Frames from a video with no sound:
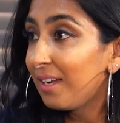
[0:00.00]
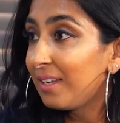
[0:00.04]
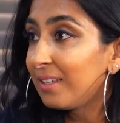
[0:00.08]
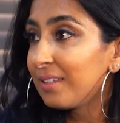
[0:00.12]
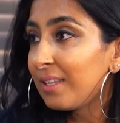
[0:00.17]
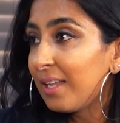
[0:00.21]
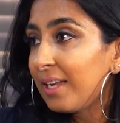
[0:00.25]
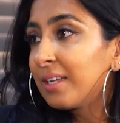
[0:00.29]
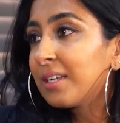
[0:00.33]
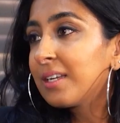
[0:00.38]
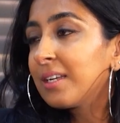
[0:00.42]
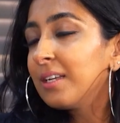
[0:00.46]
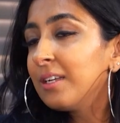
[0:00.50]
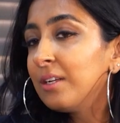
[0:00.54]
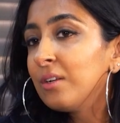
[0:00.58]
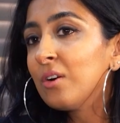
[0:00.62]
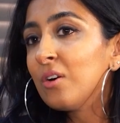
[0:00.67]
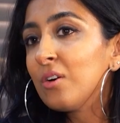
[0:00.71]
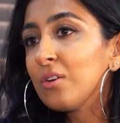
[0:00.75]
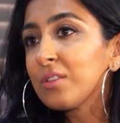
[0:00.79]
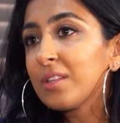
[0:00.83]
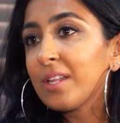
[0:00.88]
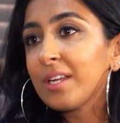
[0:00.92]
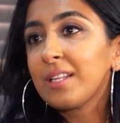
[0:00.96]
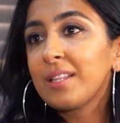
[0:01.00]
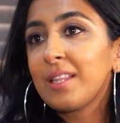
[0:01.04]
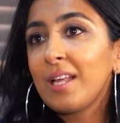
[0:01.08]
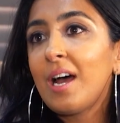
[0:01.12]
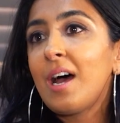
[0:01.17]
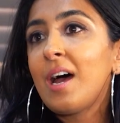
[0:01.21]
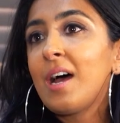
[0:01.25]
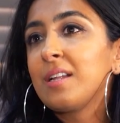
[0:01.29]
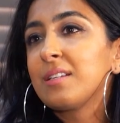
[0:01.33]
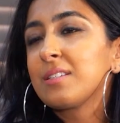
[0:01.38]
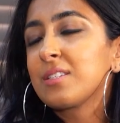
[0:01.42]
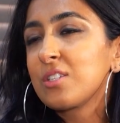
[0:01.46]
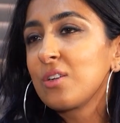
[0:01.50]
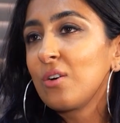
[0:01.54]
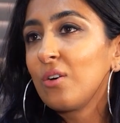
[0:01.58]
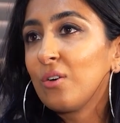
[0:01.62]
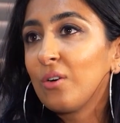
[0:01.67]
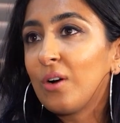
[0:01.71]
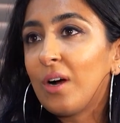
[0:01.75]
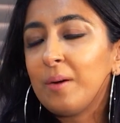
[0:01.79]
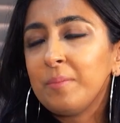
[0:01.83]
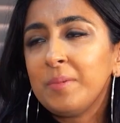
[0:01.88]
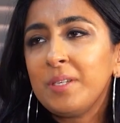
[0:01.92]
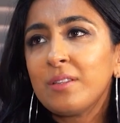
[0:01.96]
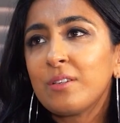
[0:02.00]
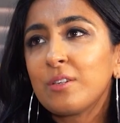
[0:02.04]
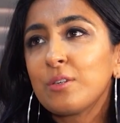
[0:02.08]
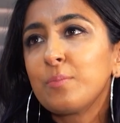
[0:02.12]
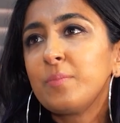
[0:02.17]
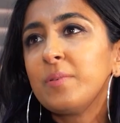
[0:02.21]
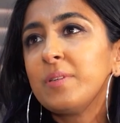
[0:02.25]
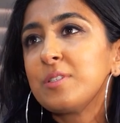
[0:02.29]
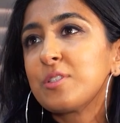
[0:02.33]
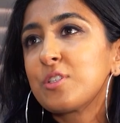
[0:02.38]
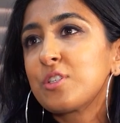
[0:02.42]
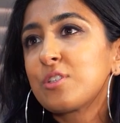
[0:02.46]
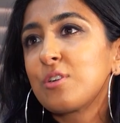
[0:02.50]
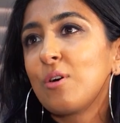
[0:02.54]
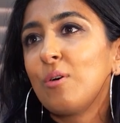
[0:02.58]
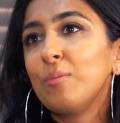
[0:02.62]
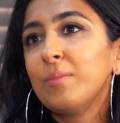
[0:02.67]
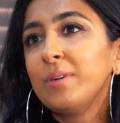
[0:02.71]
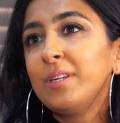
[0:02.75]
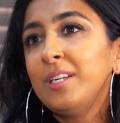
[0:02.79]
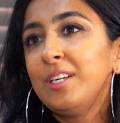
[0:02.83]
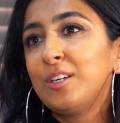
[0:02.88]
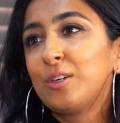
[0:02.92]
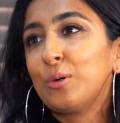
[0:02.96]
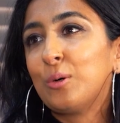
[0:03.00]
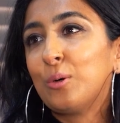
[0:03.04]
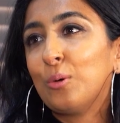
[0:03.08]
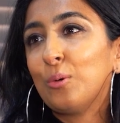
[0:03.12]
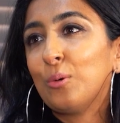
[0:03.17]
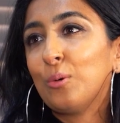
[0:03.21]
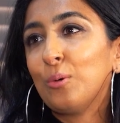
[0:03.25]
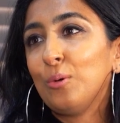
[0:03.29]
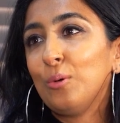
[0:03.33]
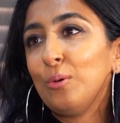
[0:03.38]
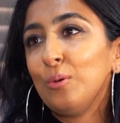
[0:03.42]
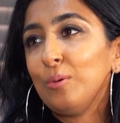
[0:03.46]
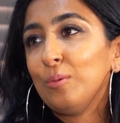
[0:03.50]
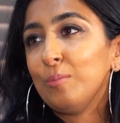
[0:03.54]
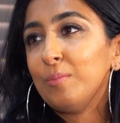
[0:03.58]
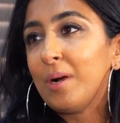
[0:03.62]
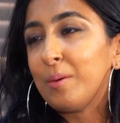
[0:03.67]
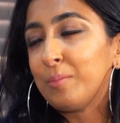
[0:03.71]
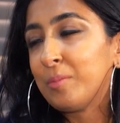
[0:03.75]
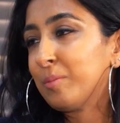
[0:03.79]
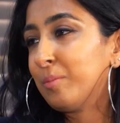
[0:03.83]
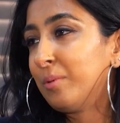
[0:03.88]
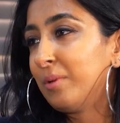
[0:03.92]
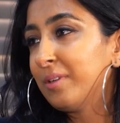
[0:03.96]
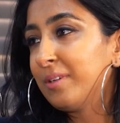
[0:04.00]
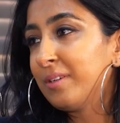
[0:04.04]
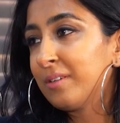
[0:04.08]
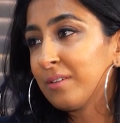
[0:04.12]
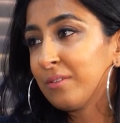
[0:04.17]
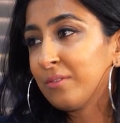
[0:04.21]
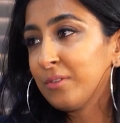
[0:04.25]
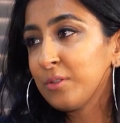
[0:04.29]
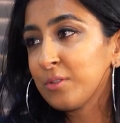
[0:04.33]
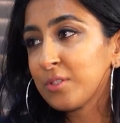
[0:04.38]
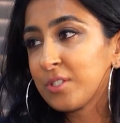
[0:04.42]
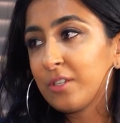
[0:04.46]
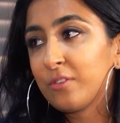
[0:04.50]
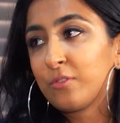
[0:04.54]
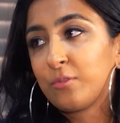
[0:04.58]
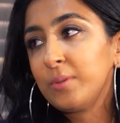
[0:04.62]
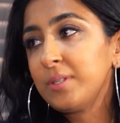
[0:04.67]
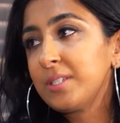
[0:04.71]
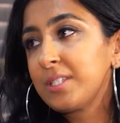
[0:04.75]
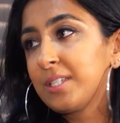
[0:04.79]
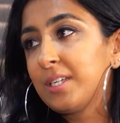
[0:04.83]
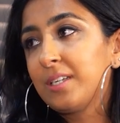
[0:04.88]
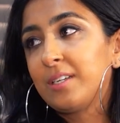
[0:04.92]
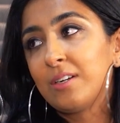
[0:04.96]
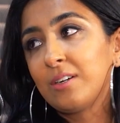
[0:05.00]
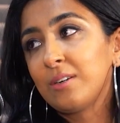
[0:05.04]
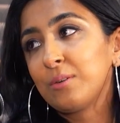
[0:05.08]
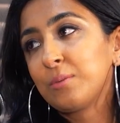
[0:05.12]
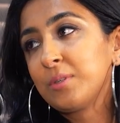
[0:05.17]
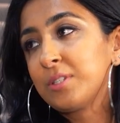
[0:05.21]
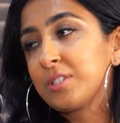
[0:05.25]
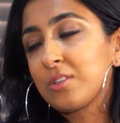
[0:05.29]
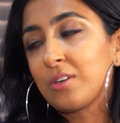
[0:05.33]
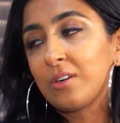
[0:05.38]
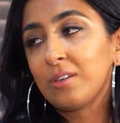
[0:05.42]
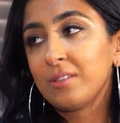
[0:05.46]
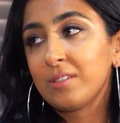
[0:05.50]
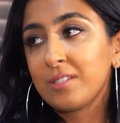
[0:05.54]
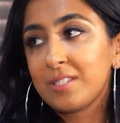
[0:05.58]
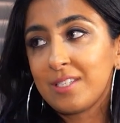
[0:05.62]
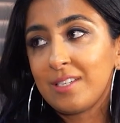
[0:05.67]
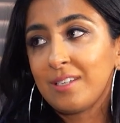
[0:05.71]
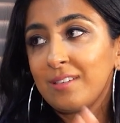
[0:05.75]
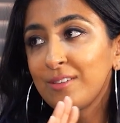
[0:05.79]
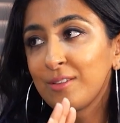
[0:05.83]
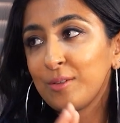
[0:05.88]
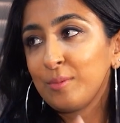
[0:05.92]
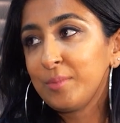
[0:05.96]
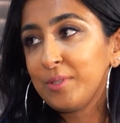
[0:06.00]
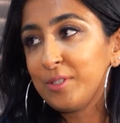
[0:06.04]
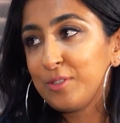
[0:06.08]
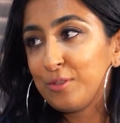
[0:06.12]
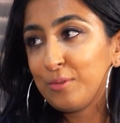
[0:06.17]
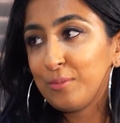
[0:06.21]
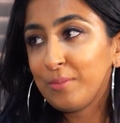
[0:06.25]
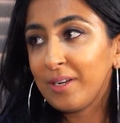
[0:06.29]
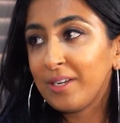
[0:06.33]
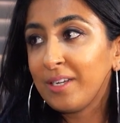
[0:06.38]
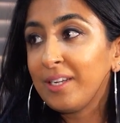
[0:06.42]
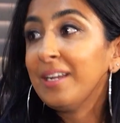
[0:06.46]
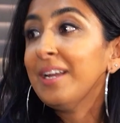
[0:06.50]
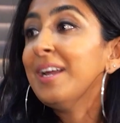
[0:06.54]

like, you know, like that. So, I mean, there have been so many cool, memorable interviews. If we sit here, we start listing, there'll be too many.